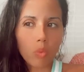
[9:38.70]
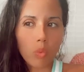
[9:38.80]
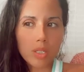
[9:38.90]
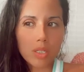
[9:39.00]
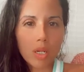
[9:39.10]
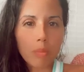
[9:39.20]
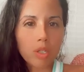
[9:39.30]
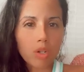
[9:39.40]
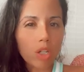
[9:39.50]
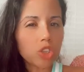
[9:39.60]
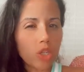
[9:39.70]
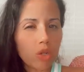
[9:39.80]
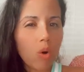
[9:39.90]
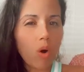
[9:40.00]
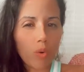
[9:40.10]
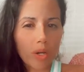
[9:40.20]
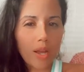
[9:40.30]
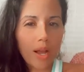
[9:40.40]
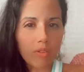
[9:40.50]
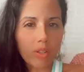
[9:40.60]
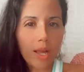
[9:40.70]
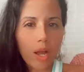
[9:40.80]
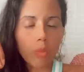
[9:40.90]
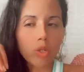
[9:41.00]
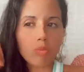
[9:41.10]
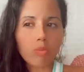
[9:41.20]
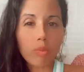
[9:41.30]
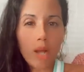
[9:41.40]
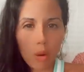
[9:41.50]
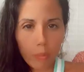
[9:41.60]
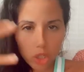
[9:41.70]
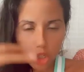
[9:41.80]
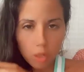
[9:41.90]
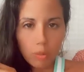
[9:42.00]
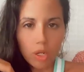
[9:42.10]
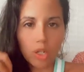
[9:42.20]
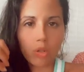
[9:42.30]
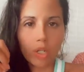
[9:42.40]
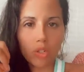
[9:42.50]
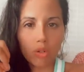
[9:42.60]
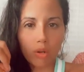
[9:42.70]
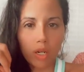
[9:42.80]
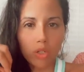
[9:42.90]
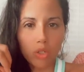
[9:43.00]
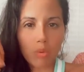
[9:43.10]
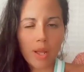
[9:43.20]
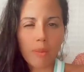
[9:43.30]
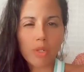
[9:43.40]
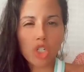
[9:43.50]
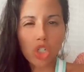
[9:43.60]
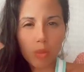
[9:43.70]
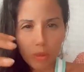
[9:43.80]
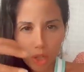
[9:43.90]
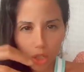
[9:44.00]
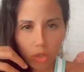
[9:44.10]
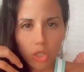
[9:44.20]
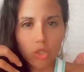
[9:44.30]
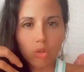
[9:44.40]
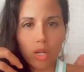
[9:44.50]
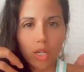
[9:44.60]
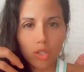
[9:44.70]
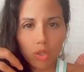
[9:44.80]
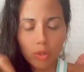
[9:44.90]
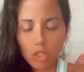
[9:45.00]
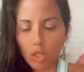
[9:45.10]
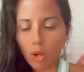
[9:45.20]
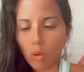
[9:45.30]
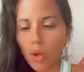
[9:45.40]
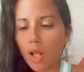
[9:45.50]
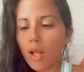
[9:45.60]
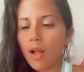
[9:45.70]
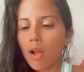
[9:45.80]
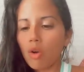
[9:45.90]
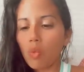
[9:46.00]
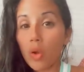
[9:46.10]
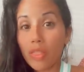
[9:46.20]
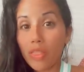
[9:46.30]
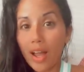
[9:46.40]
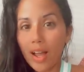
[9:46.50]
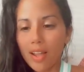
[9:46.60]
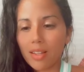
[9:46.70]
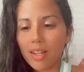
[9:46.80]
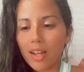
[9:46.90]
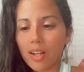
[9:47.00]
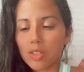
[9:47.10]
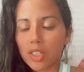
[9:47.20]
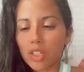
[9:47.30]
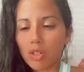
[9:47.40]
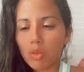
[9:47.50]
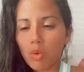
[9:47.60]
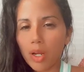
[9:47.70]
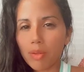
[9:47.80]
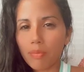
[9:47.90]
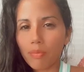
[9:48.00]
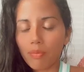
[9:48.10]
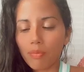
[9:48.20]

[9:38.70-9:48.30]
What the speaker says: the wisdom and the knowledge that you already have. Like how much deeper can you integrate into it? How much deeper can you integrate into it? So with that, I was like, you know what?